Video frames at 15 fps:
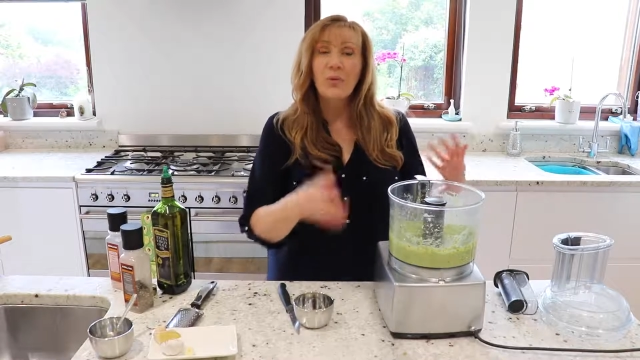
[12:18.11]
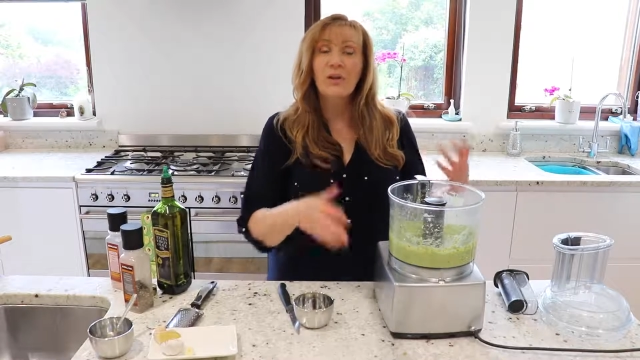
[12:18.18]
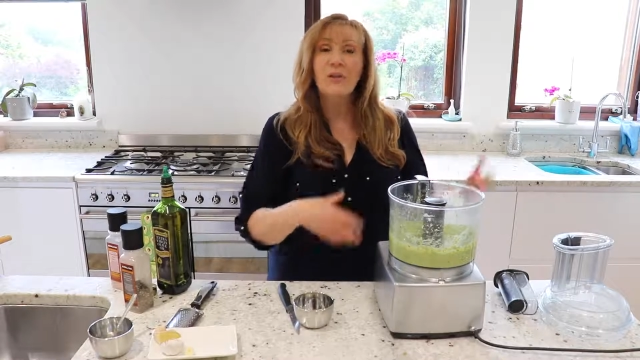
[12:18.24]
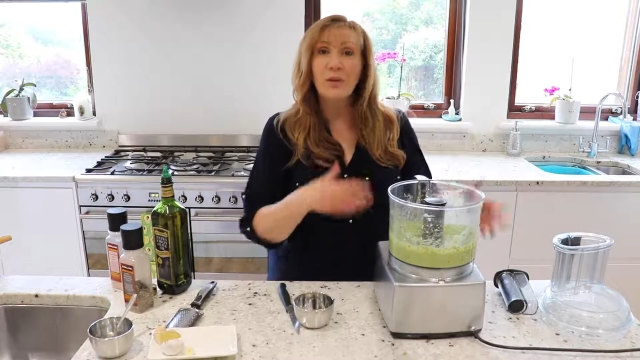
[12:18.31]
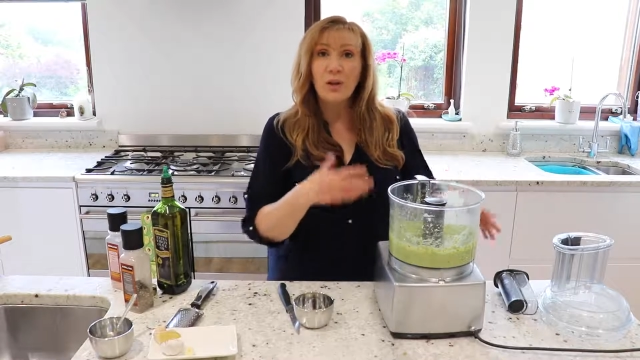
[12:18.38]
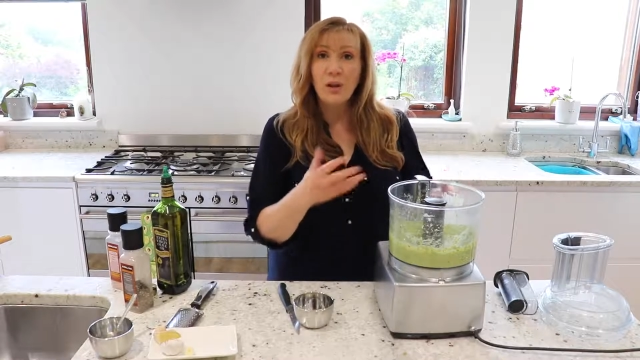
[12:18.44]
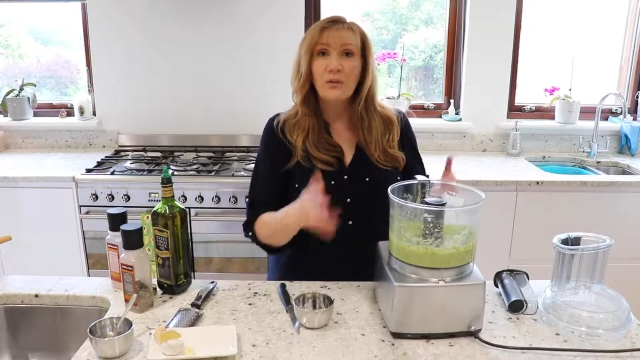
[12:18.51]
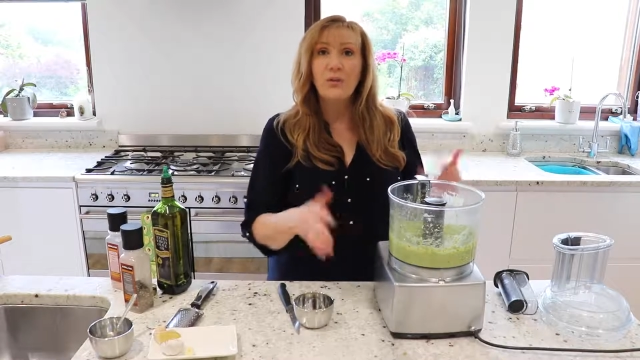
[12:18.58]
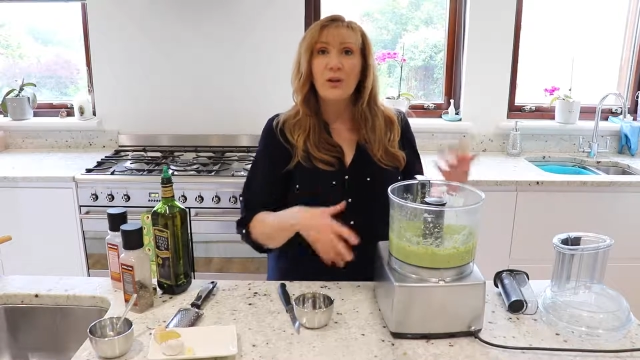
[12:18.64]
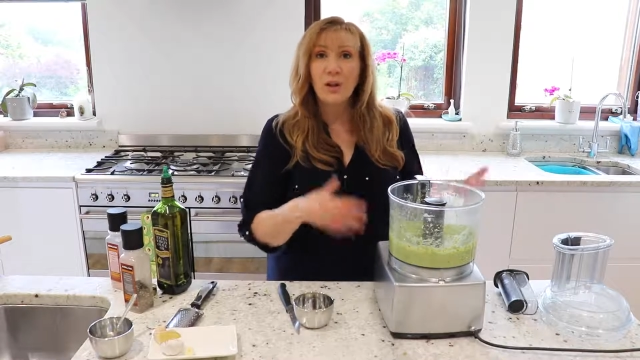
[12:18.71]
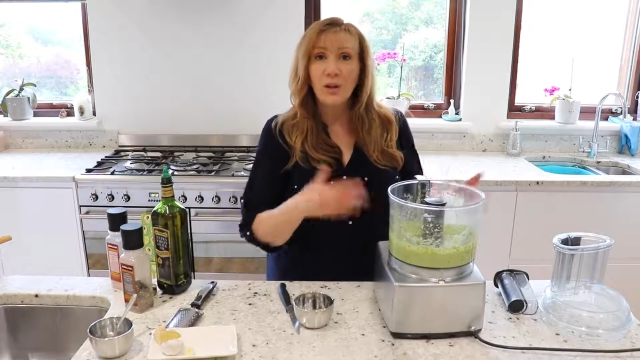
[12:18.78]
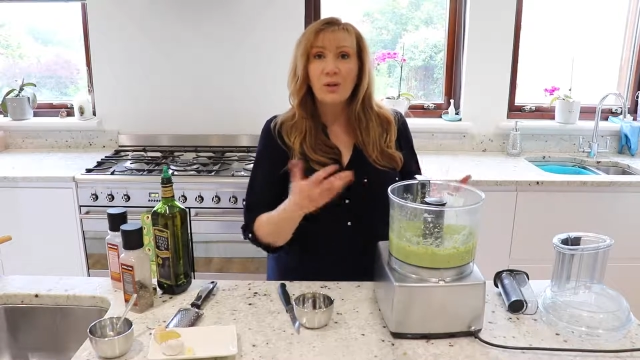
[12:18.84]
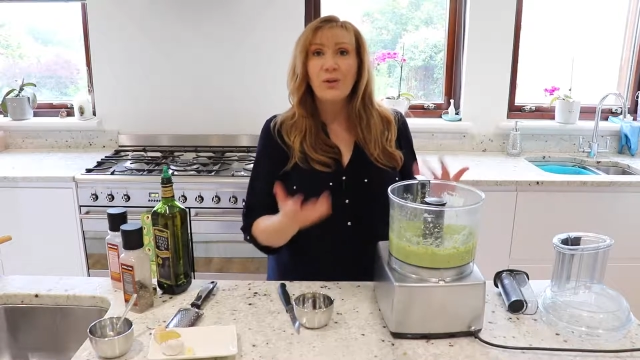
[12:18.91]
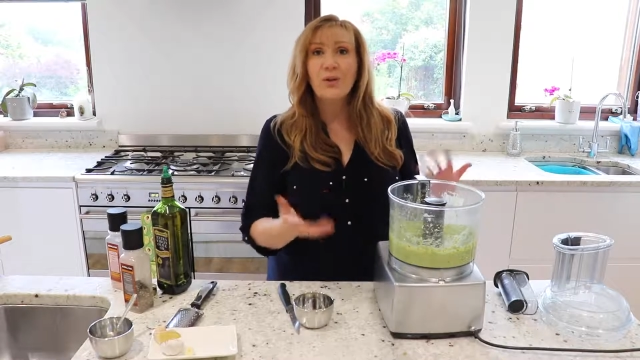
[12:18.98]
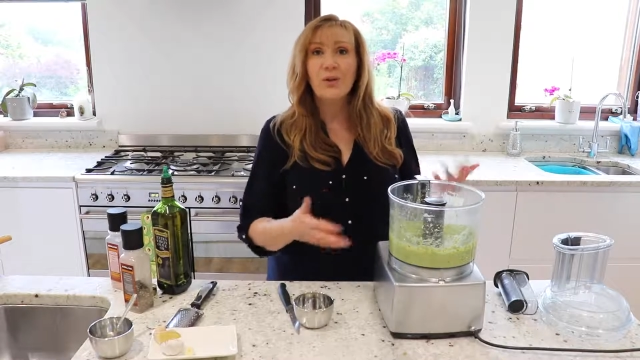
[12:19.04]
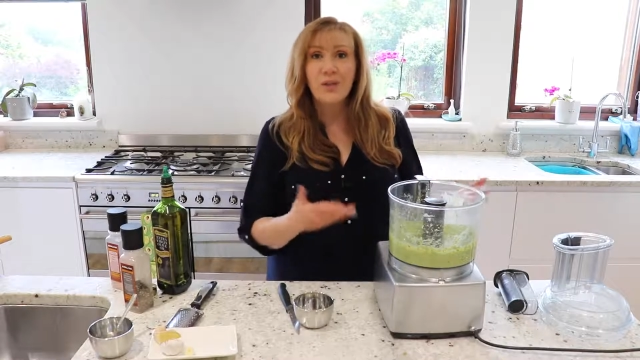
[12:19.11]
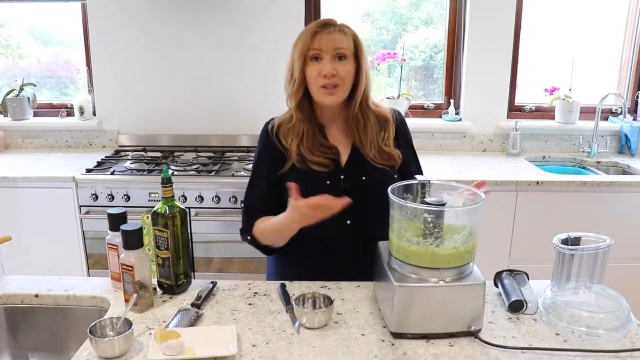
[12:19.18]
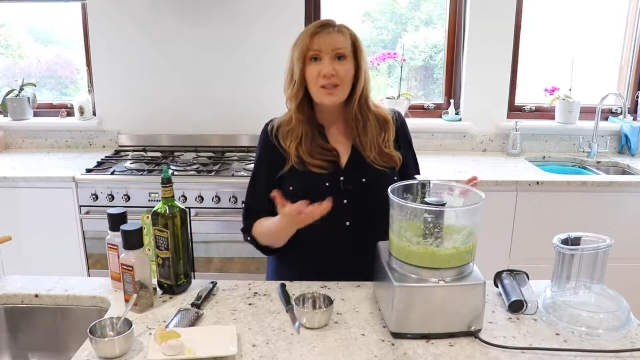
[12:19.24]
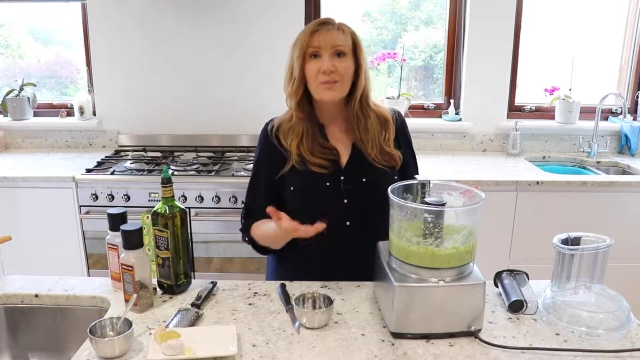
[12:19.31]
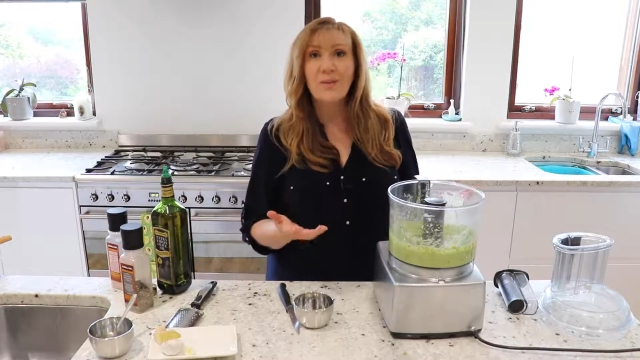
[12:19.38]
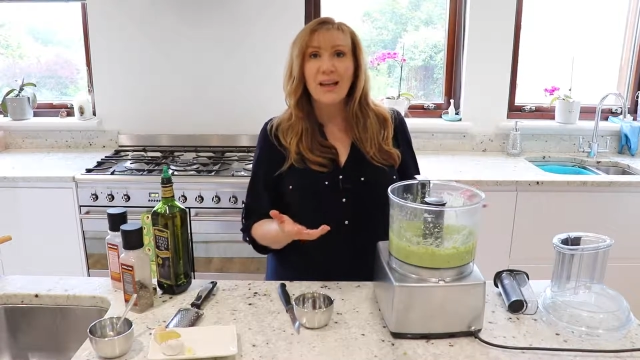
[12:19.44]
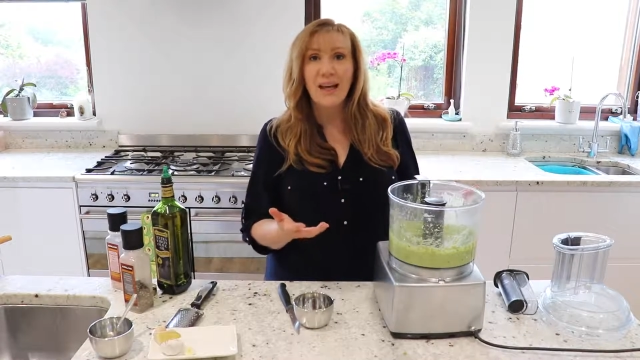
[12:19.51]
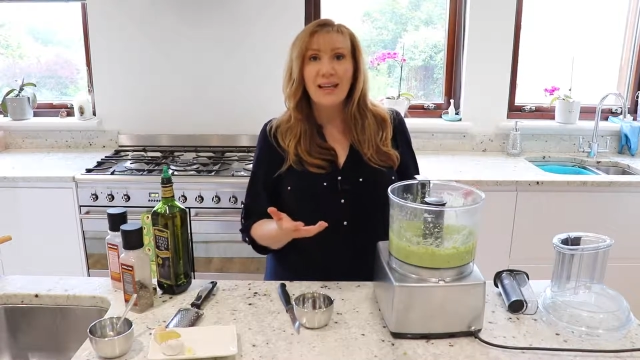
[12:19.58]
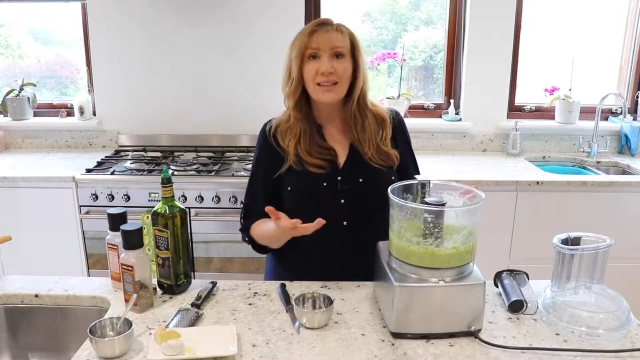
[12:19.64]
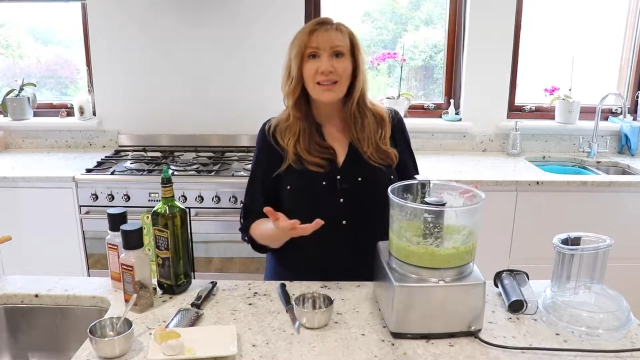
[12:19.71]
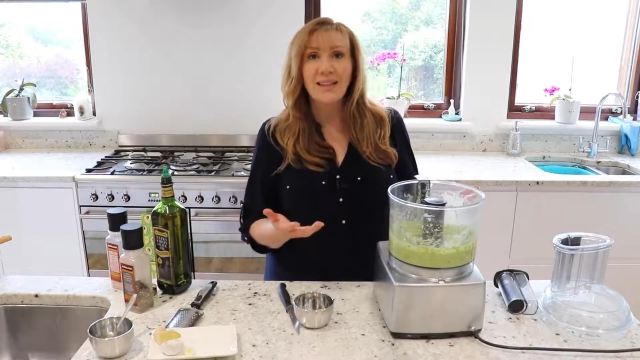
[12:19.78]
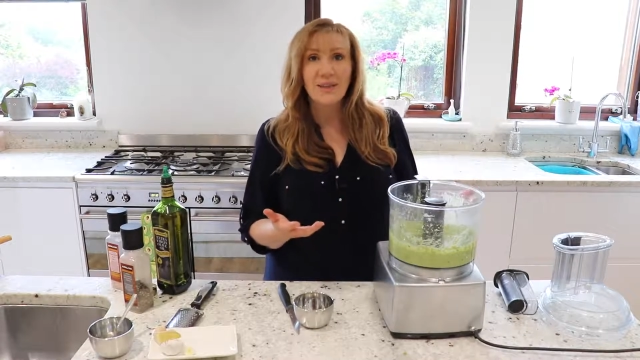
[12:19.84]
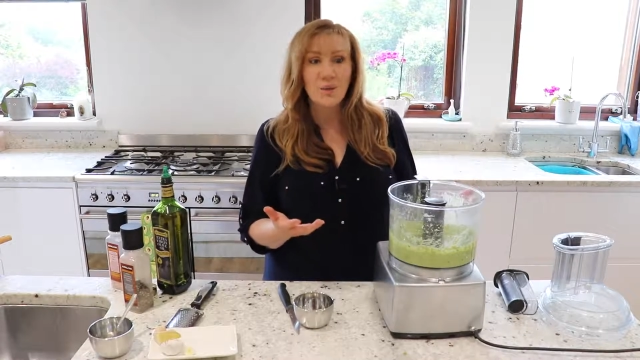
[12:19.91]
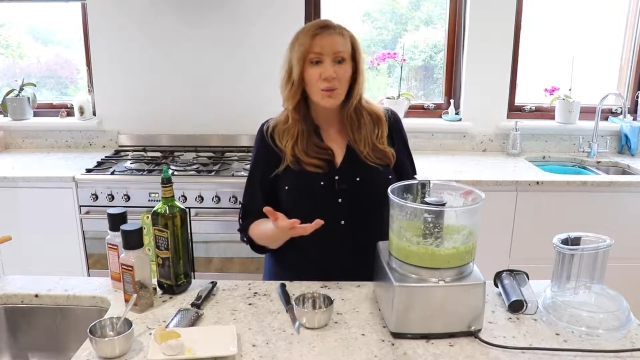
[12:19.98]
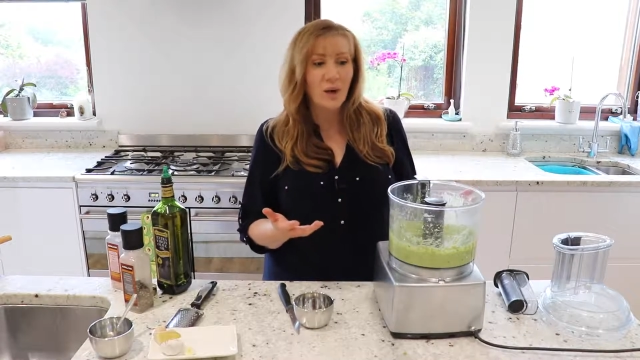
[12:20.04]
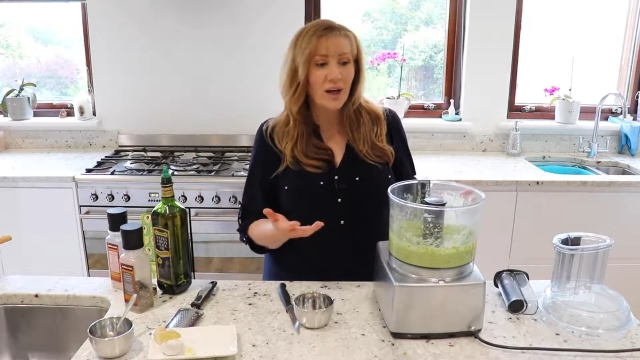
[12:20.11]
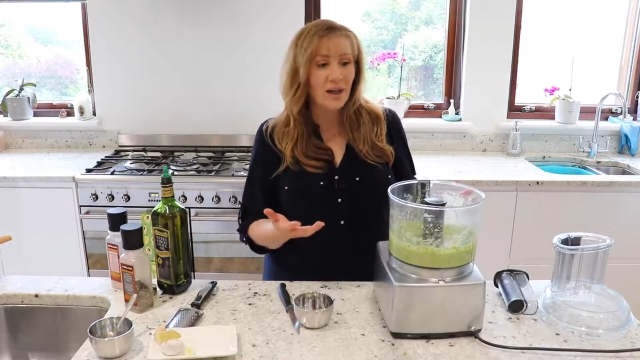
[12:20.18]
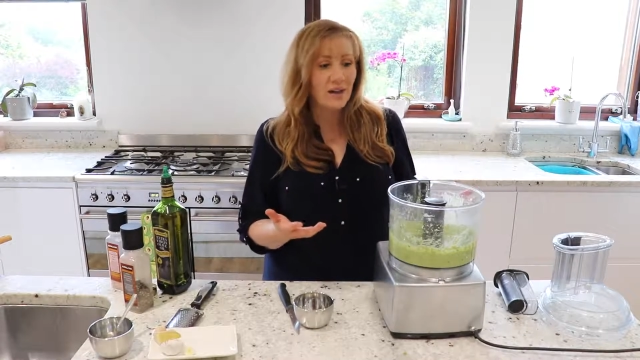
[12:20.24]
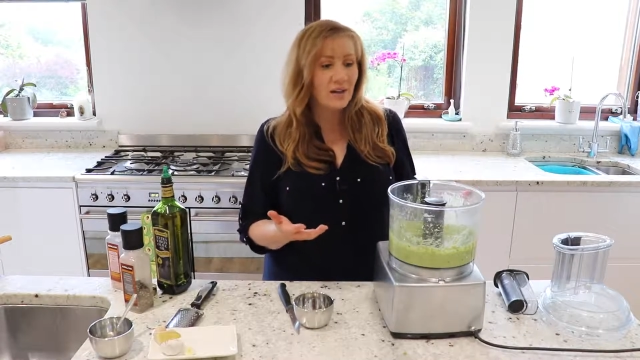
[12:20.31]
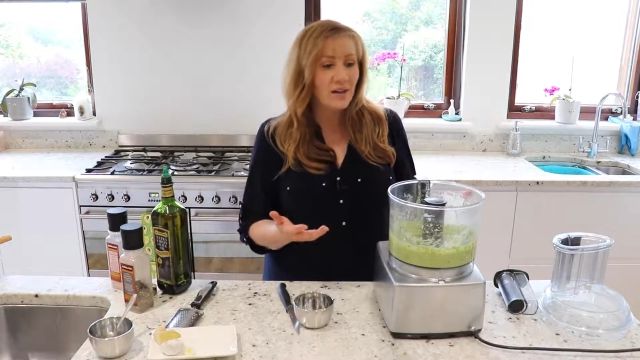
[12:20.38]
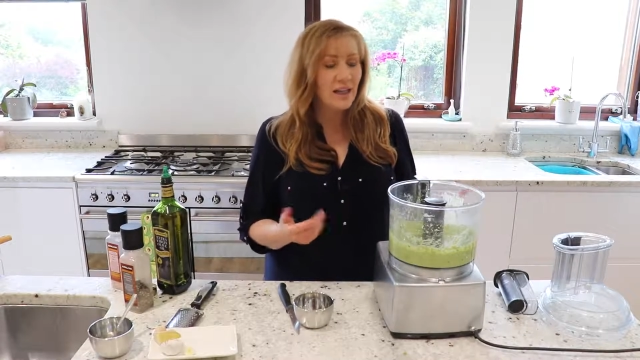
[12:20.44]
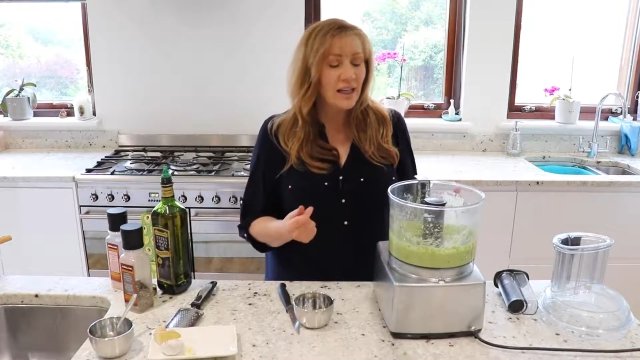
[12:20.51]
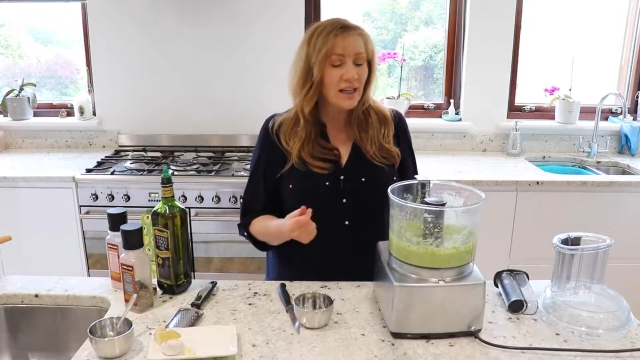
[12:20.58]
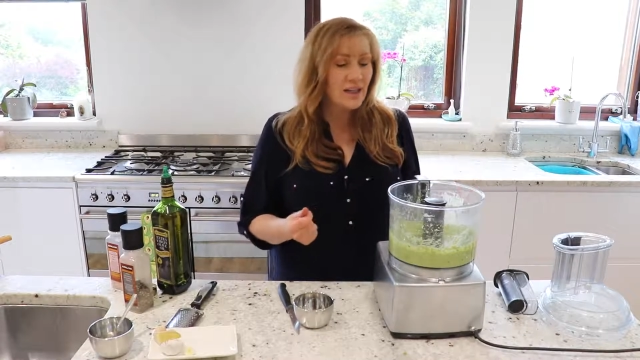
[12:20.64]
bit of olive oil through the spaghetti as well.